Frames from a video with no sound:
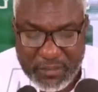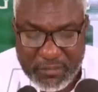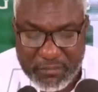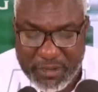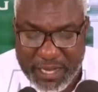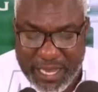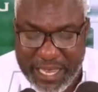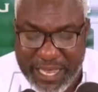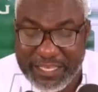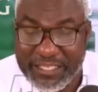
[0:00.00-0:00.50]

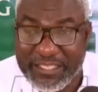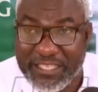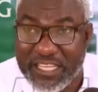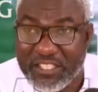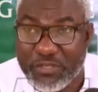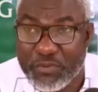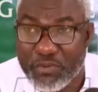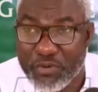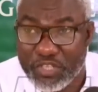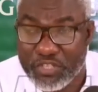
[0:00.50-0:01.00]
by her
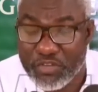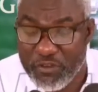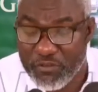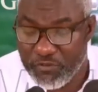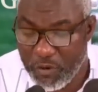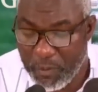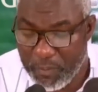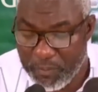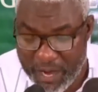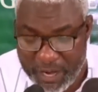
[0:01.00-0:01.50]
desperation
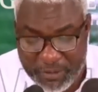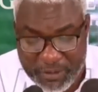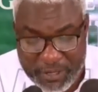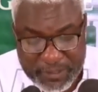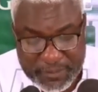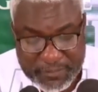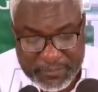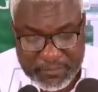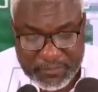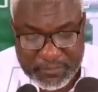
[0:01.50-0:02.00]
for power.
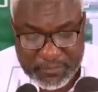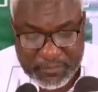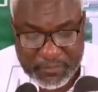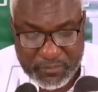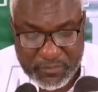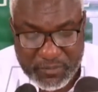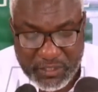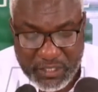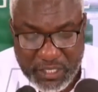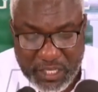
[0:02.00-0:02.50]

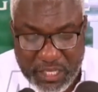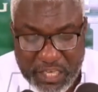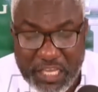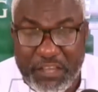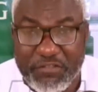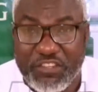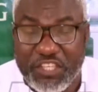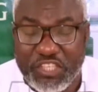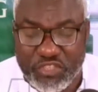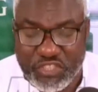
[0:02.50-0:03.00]

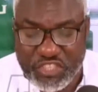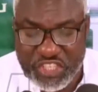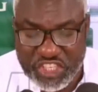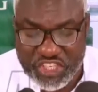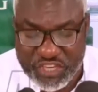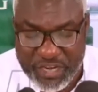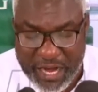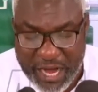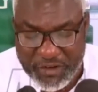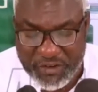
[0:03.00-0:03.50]
If the
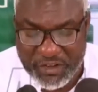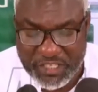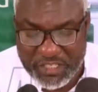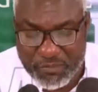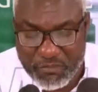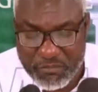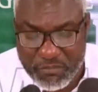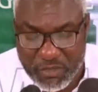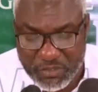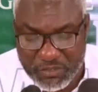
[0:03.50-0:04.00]
judiciary is
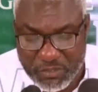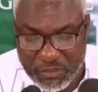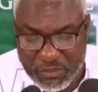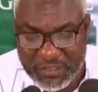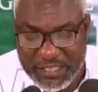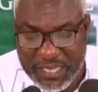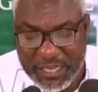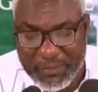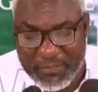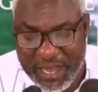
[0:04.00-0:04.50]

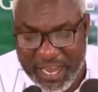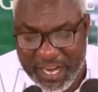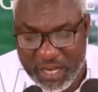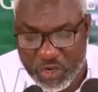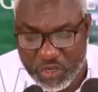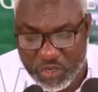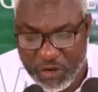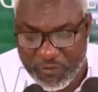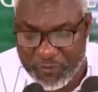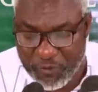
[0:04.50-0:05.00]
muzzled down by
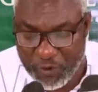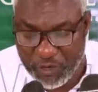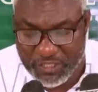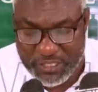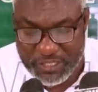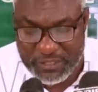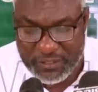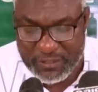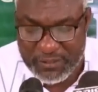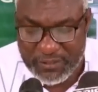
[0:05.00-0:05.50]
corrupt
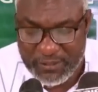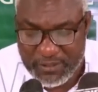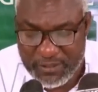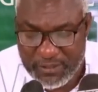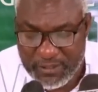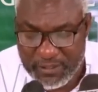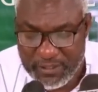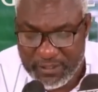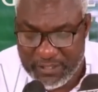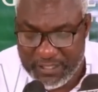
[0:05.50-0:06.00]
forces
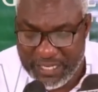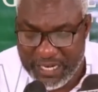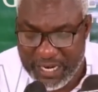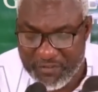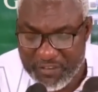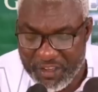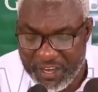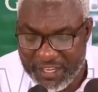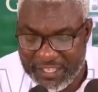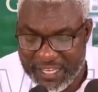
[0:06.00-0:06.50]
that
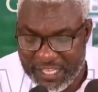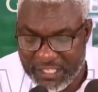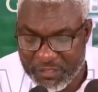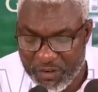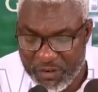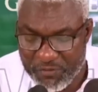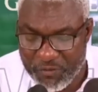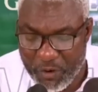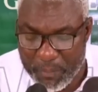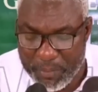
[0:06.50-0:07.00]
are very
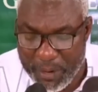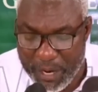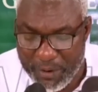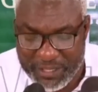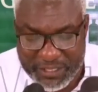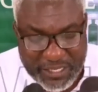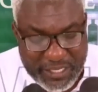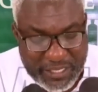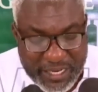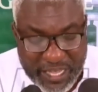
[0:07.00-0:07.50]
desperate for
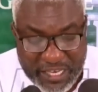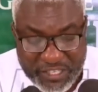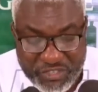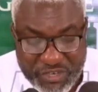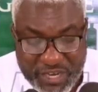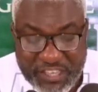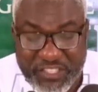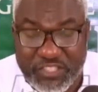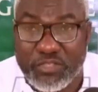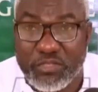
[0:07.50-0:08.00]
power, then
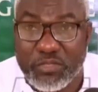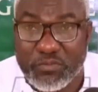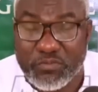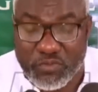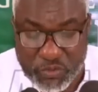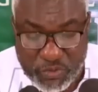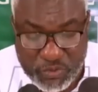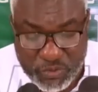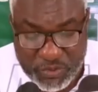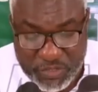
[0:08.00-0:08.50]
Nigeria is doomed
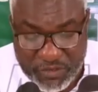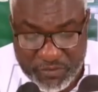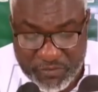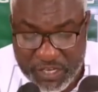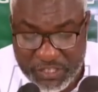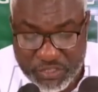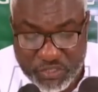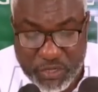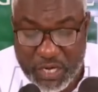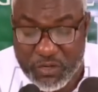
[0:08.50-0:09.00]
to
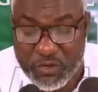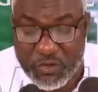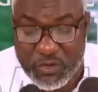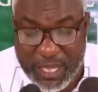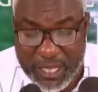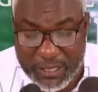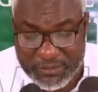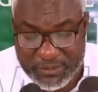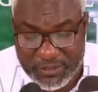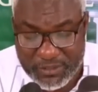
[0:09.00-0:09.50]
eventual
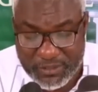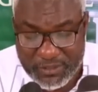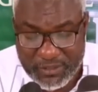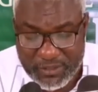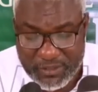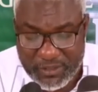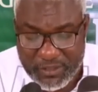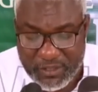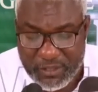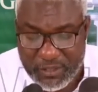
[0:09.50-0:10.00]
collapse.
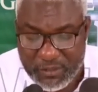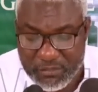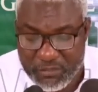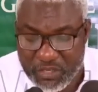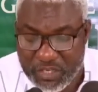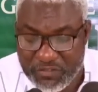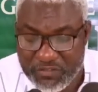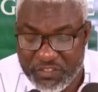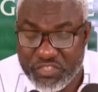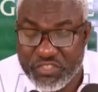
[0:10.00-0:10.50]

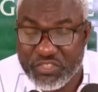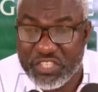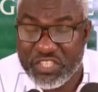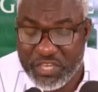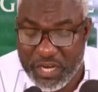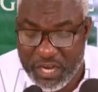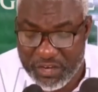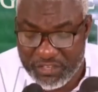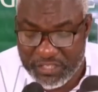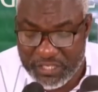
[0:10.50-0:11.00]
But if the
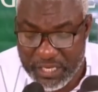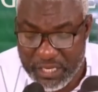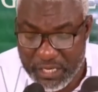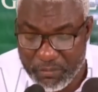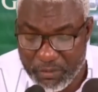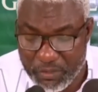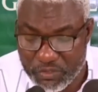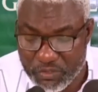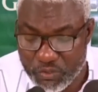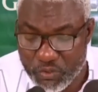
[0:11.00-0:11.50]
judiciary is
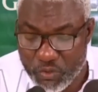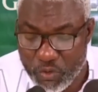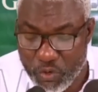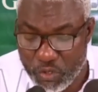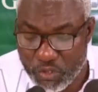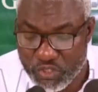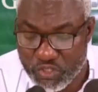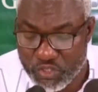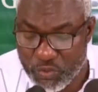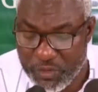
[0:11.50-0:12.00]
able to
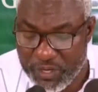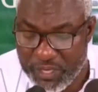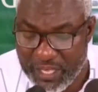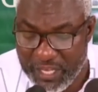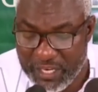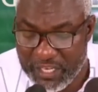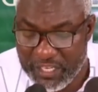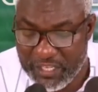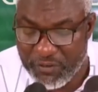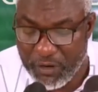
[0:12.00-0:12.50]
hold sway
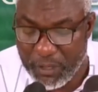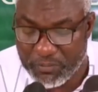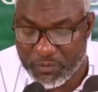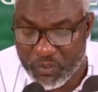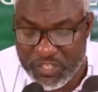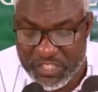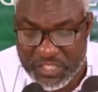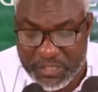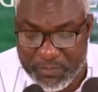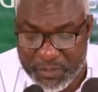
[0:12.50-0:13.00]
and live up to
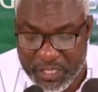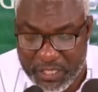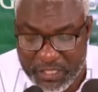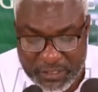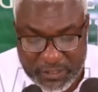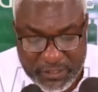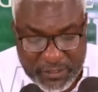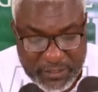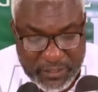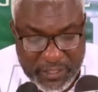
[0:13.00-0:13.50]
its
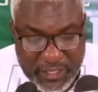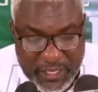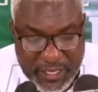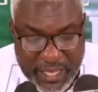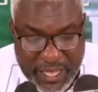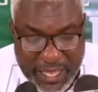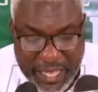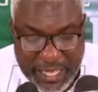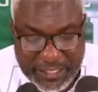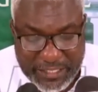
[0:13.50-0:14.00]
billings
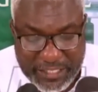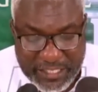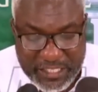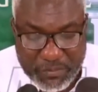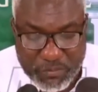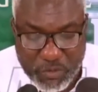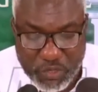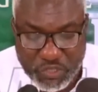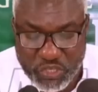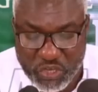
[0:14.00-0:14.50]
at this
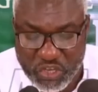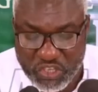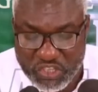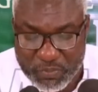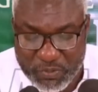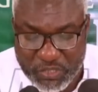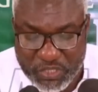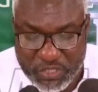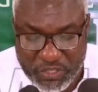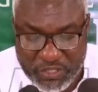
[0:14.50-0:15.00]
most
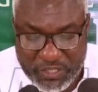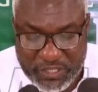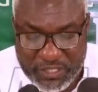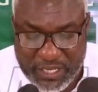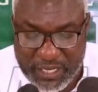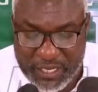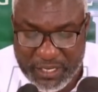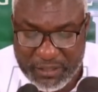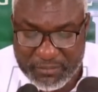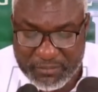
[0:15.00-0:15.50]
auspicious
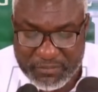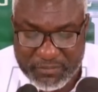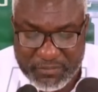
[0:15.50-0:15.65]
time,